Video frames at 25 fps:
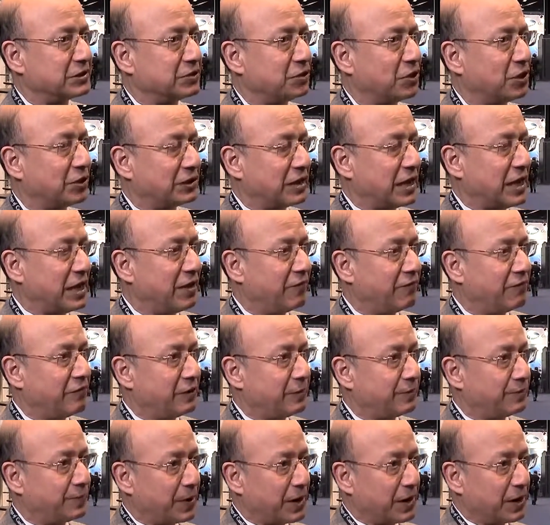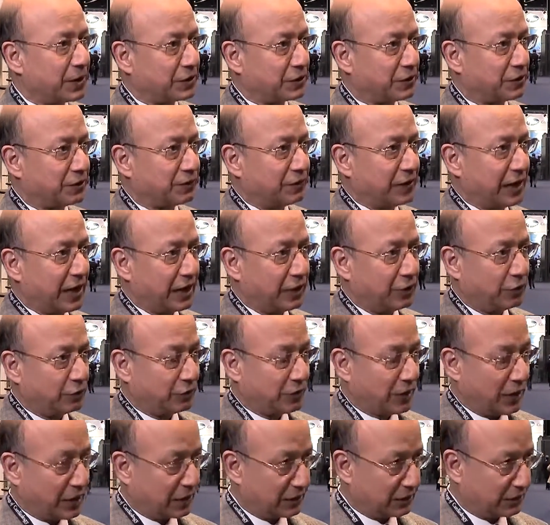not every part of the
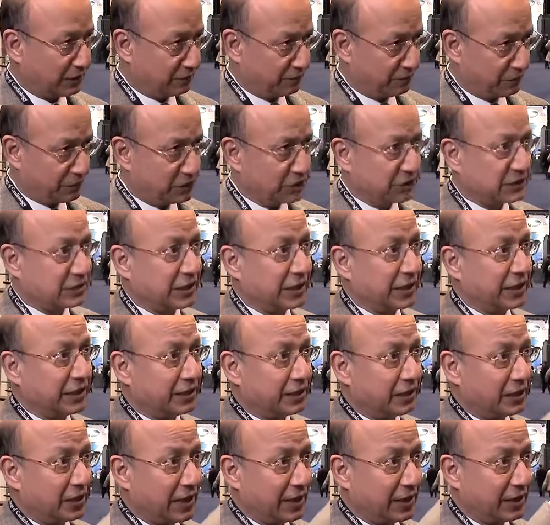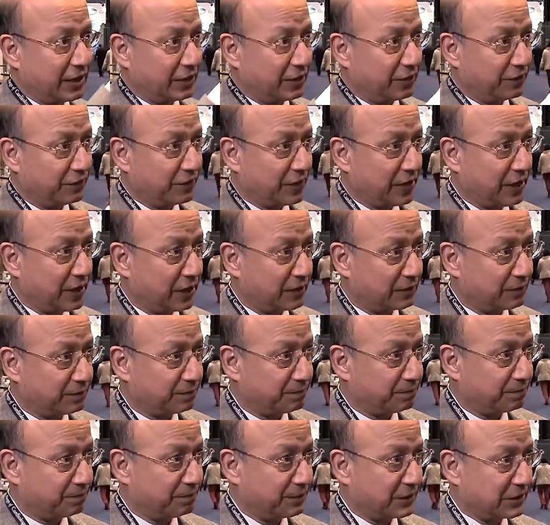endocardium, which is the inner lining of the heart
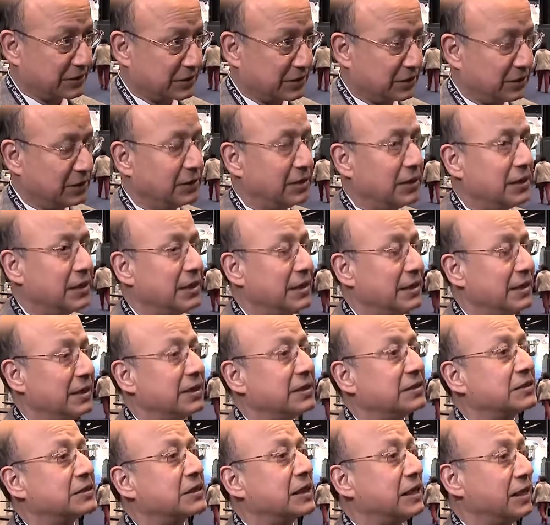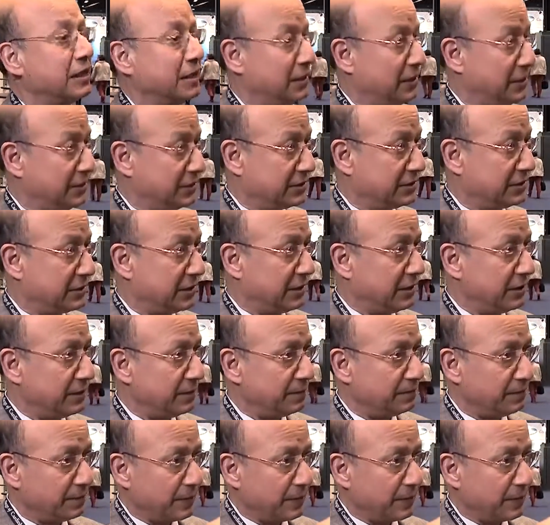muscle, is clearly seen.